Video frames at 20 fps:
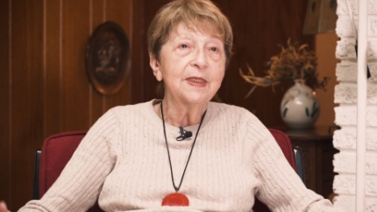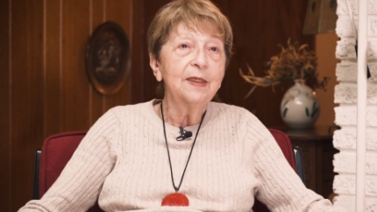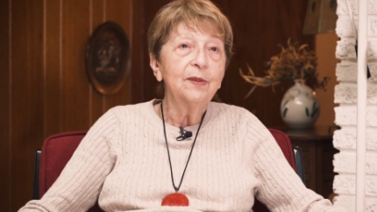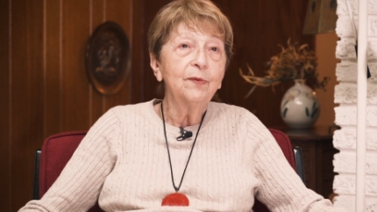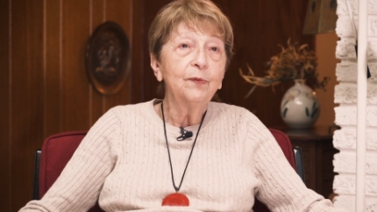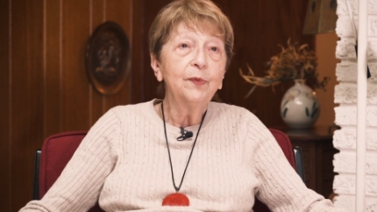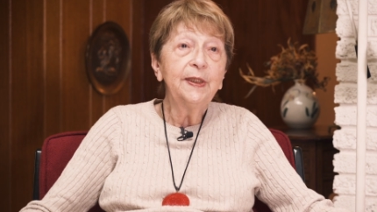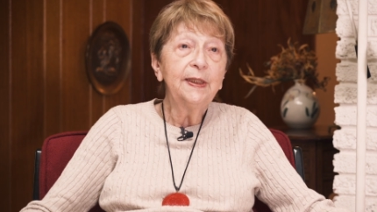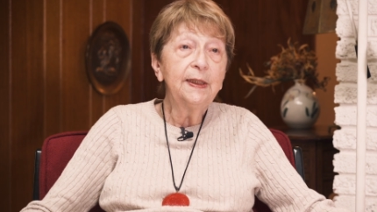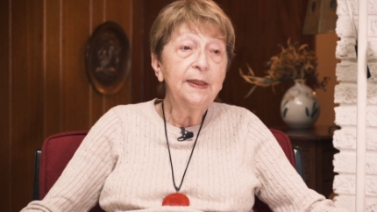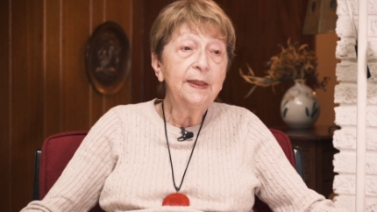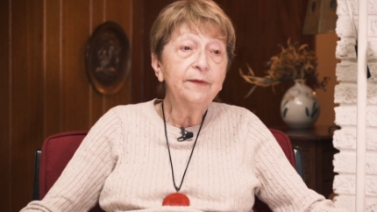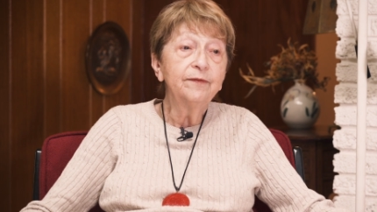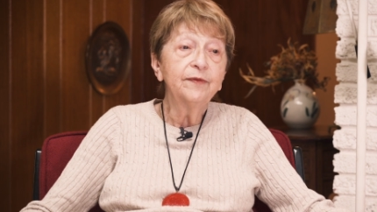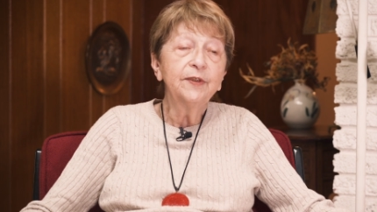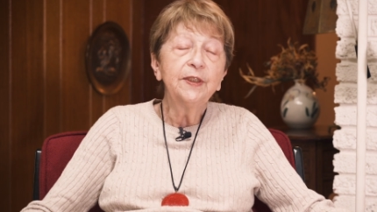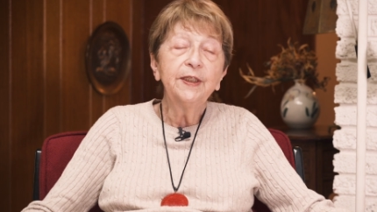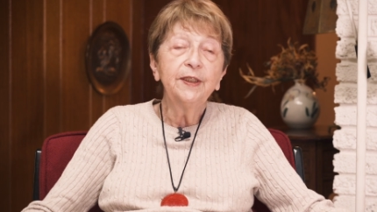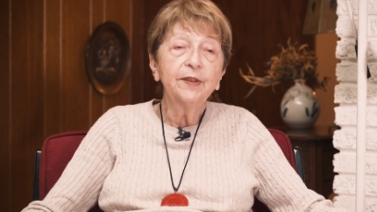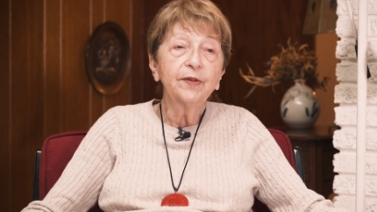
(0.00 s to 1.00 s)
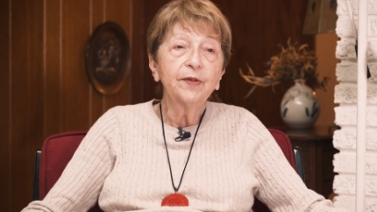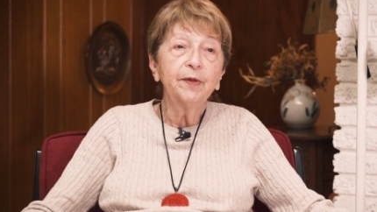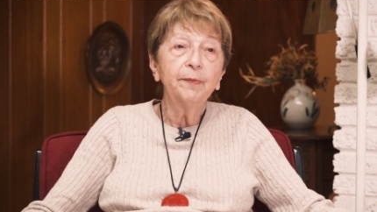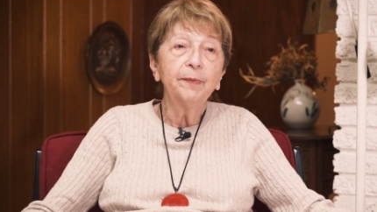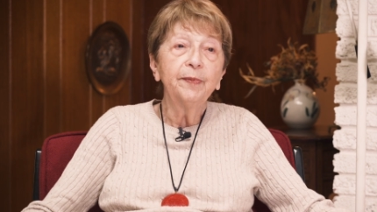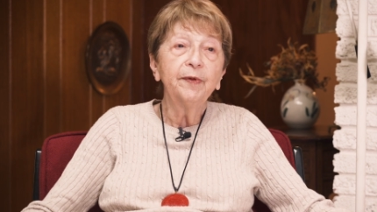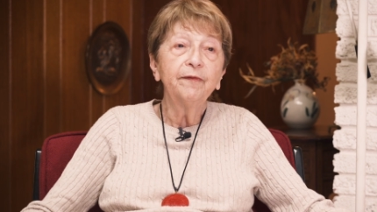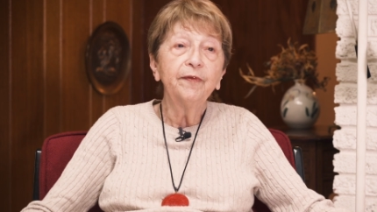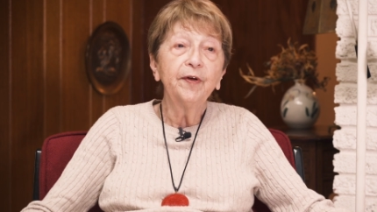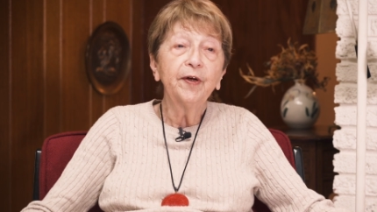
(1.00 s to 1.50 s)
And we lived near the
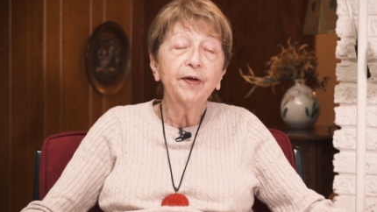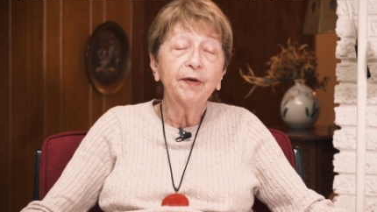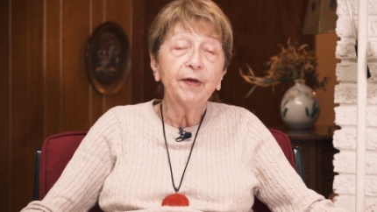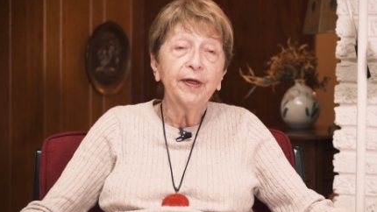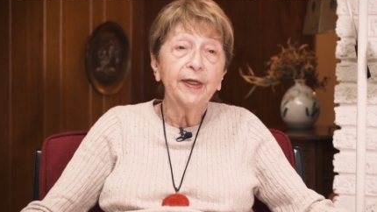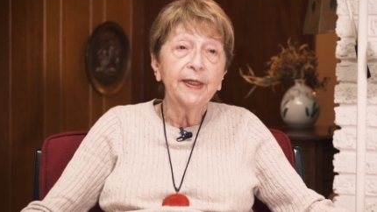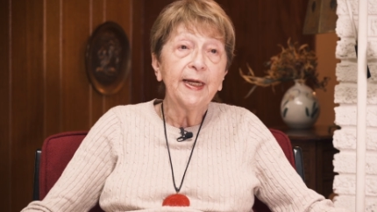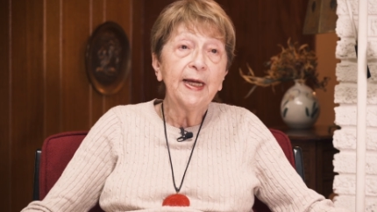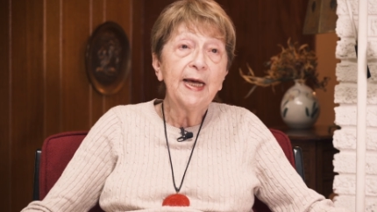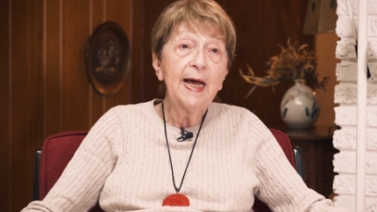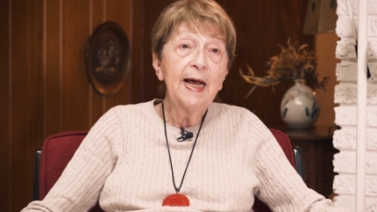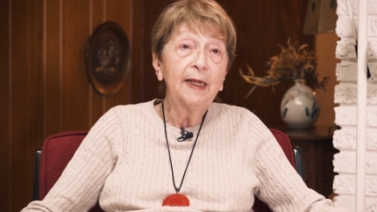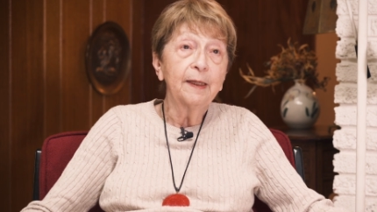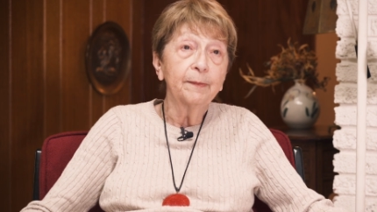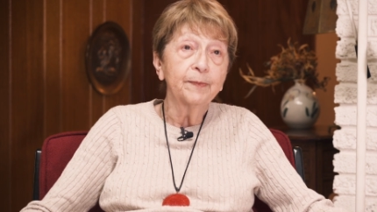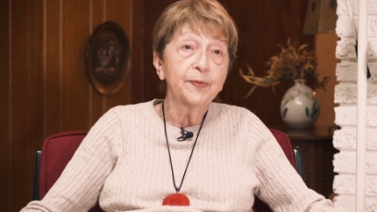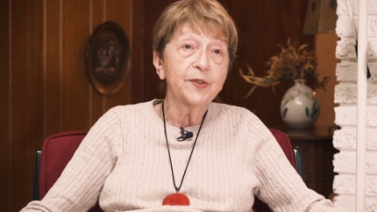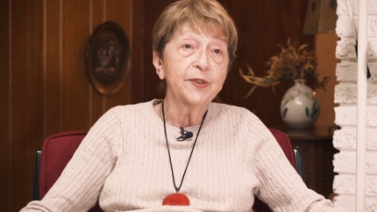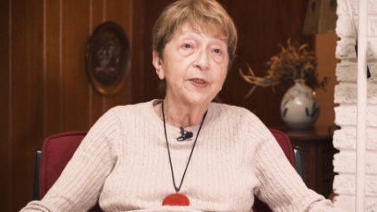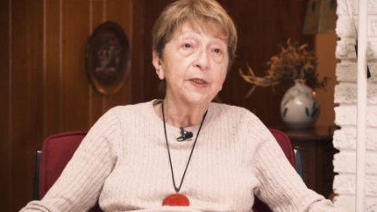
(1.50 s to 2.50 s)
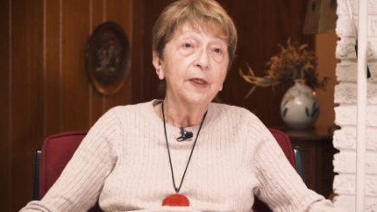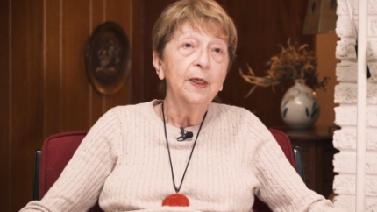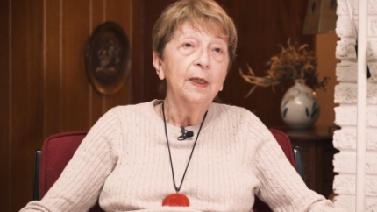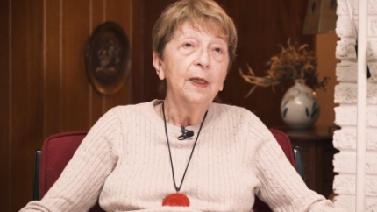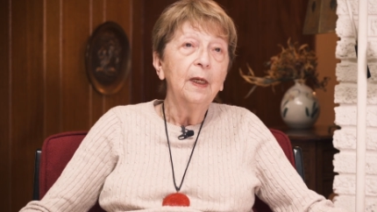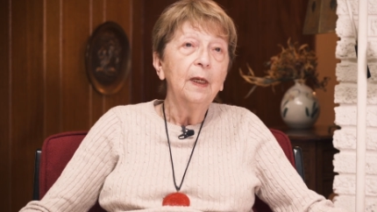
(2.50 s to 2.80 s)
Bavarian Alps.